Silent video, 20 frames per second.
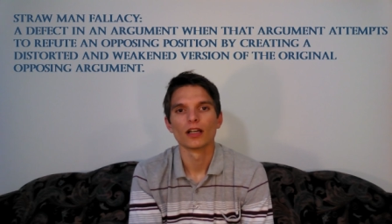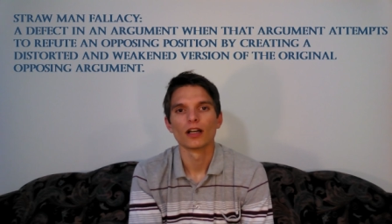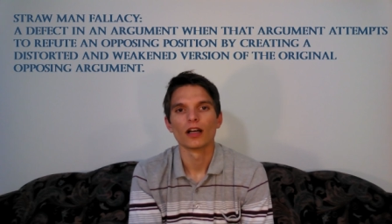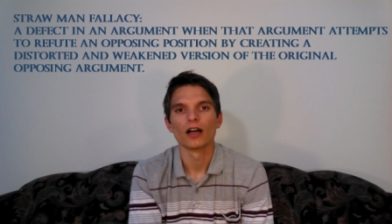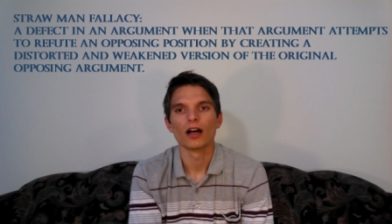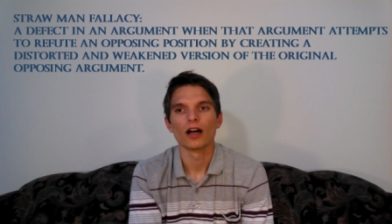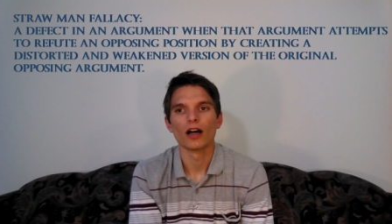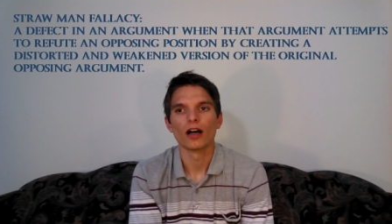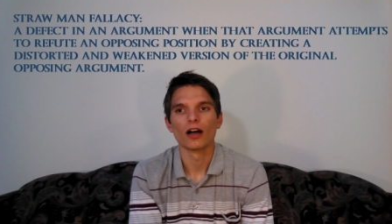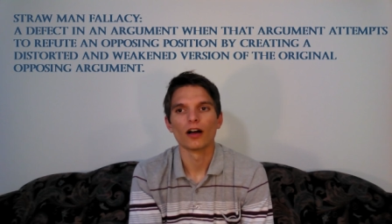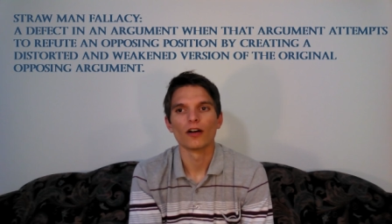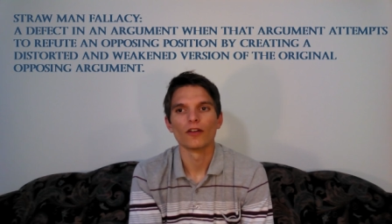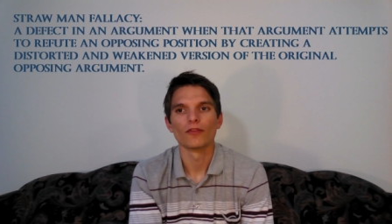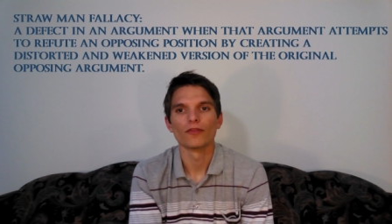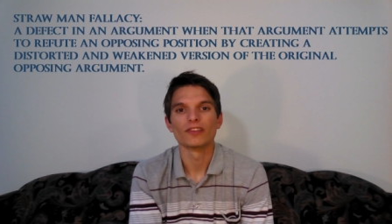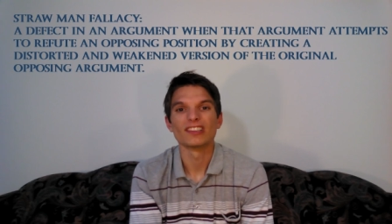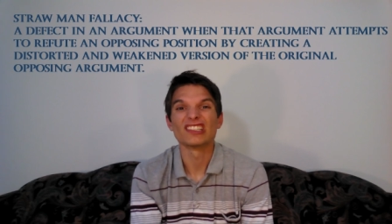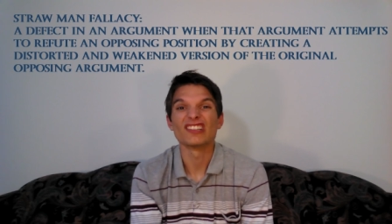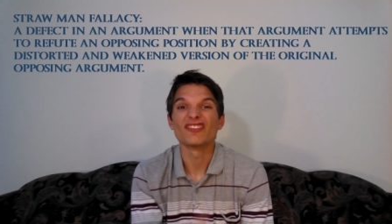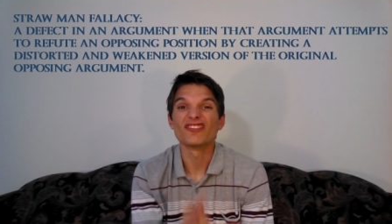of
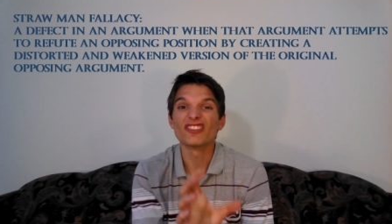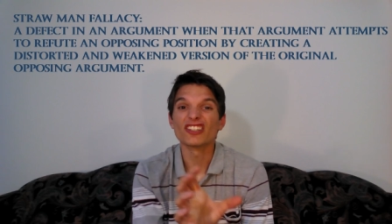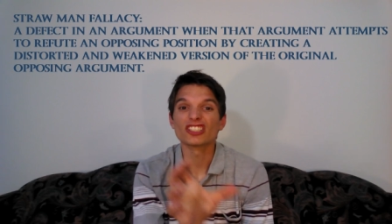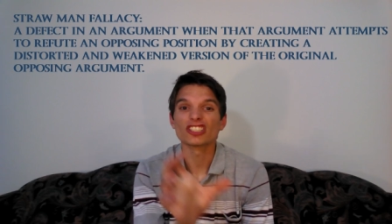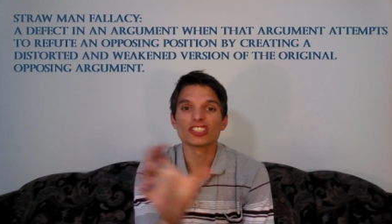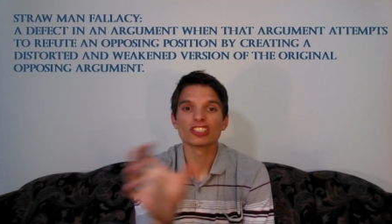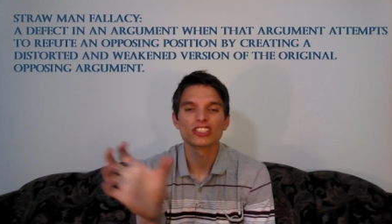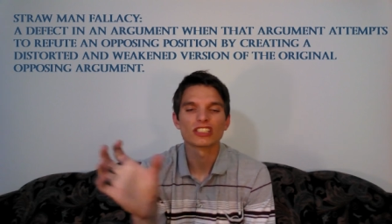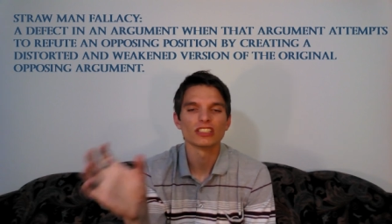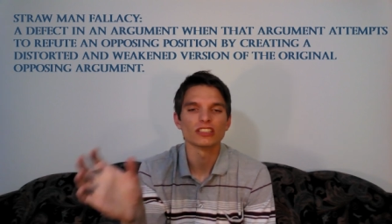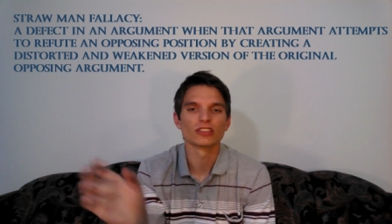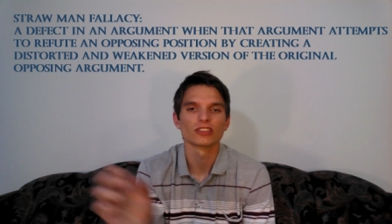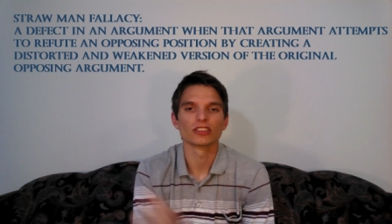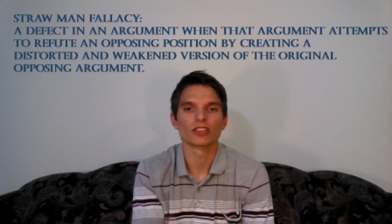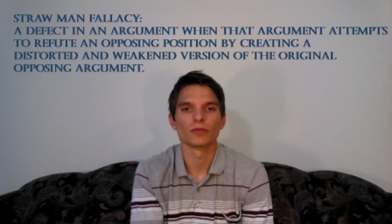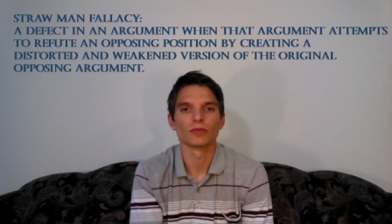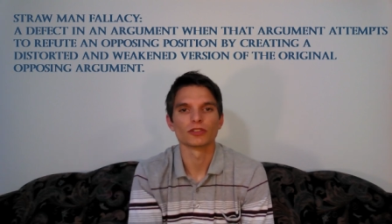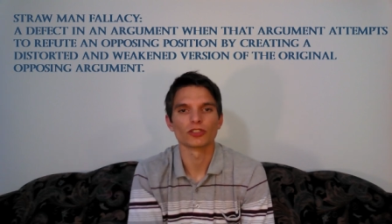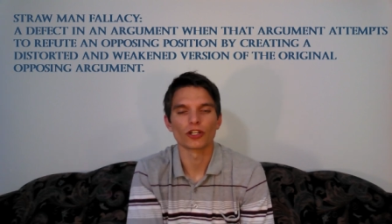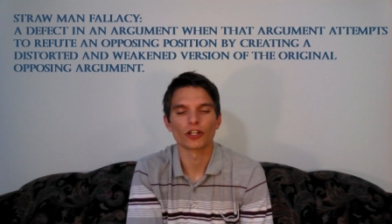deficiencies in
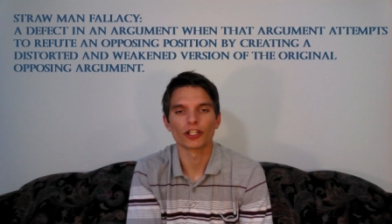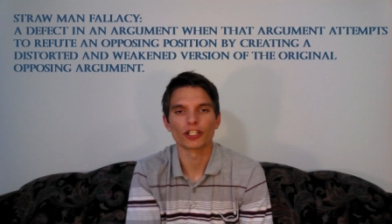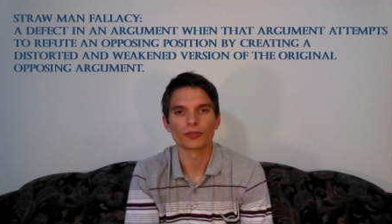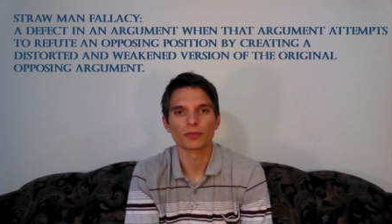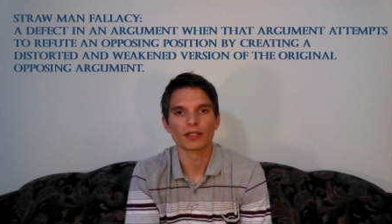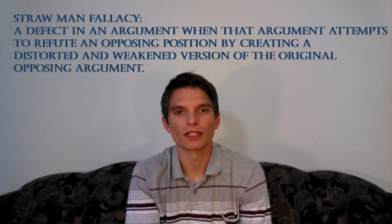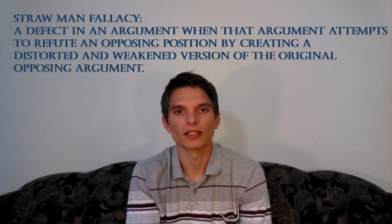someone's argument.